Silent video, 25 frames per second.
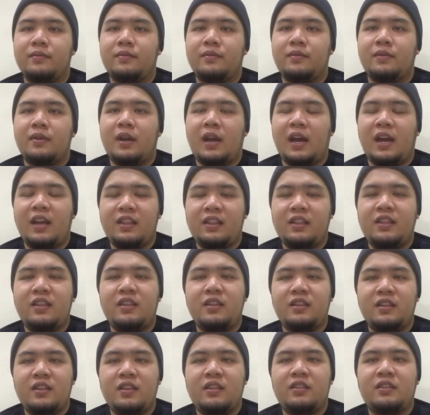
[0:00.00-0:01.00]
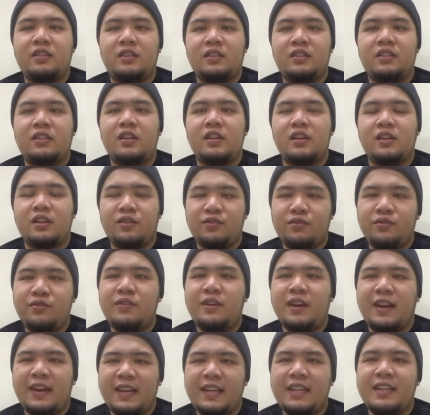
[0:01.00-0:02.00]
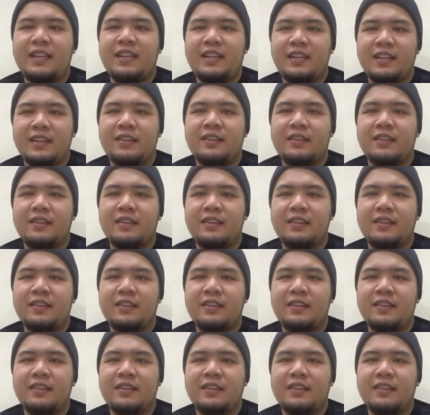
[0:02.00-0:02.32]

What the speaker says: I think this is a good idea.